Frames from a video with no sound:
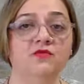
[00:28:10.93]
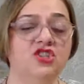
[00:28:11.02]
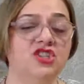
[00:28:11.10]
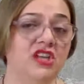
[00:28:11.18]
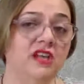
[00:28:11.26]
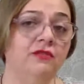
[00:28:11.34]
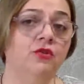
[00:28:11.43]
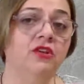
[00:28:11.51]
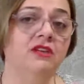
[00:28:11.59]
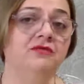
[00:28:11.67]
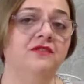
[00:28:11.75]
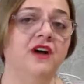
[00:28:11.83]
See if
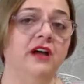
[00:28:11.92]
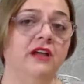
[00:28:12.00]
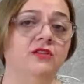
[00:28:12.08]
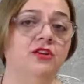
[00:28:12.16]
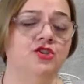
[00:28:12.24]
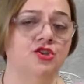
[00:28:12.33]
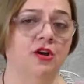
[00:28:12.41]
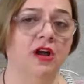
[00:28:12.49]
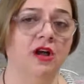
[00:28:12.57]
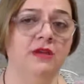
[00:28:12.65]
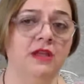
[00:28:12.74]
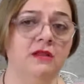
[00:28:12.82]
you can find a
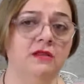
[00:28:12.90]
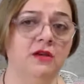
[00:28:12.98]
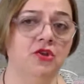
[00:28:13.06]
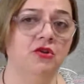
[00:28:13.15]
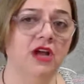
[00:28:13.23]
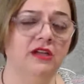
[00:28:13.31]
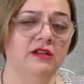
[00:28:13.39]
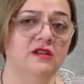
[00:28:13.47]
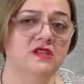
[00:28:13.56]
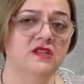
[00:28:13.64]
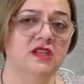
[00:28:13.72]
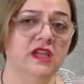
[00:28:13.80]
job in the
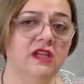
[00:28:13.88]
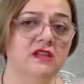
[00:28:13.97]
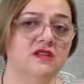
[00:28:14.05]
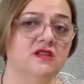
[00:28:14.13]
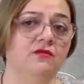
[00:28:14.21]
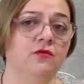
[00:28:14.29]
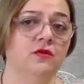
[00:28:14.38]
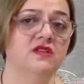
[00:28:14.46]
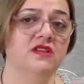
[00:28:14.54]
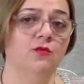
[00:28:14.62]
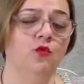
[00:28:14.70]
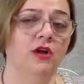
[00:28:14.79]
United States for
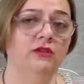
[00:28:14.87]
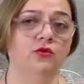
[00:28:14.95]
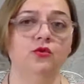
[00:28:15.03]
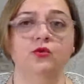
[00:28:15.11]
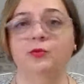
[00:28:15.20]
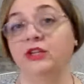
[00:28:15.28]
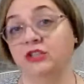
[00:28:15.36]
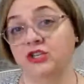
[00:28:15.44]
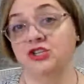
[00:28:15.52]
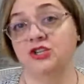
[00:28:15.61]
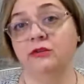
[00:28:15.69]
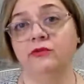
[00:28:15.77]
someone to
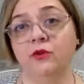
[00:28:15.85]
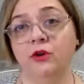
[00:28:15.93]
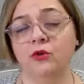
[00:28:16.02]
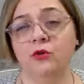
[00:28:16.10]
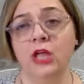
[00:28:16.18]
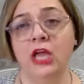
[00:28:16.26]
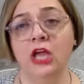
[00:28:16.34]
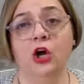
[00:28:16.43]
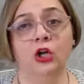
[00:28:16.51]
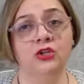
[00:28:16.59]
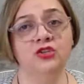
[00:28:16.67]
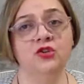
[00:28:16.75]
petition for you.
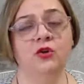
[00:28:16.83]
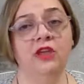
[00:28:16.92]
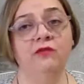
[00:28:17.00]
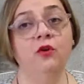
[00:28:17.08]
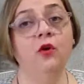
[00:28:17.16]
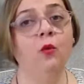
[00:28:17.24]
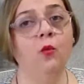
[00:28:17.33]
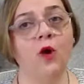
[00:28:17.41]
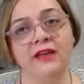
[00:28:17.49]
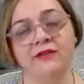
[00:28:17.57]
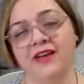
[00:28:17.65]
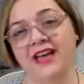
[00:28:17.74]
Also, if your
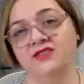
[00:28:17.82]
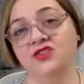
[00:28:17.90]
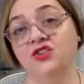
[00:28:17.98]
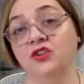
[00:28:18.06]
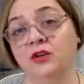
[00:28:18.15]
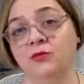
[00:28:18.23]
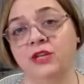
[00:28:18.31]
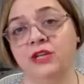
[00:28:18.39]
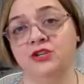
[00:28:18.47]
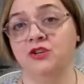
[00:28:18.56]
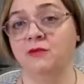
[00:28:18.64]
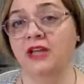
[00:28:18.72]
wife has a
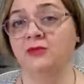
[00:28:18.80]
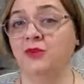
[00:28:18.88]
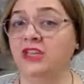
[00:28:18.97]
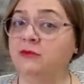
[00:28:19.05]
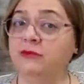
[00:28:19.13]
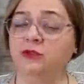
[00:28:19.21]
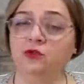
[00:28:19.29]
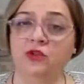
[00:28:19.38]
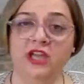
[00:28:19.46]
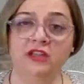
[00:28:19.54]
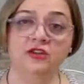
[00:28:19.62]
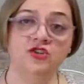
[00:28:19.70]
degree, she might be able to
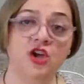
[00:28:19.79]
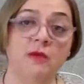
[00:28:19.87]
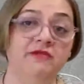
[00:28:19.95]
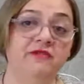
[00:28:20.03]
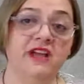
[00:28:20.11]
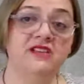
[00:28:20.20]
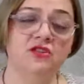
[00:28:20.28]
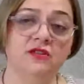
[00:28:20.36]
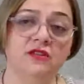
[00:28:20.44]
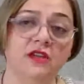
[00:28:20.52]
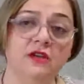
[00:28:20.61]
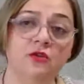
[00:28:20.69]
get a job
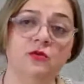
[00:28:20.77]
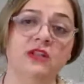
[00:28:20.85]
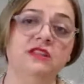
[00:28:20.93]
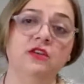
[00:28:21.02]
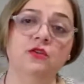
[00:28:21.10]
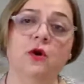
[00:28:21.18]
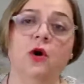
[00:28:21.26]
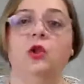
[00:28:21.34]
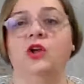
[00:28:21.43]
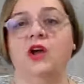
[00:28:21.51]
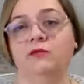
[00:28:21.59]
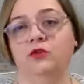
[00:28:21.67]
faster than you, and then you
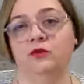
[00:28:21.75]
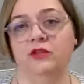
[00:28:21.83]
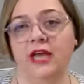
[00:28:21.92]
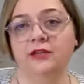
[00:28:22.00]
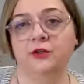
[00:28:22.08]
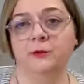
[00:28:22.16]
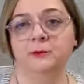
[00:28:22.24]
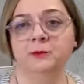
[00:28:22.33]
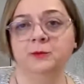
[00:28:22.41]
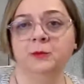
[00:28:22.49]
all come together.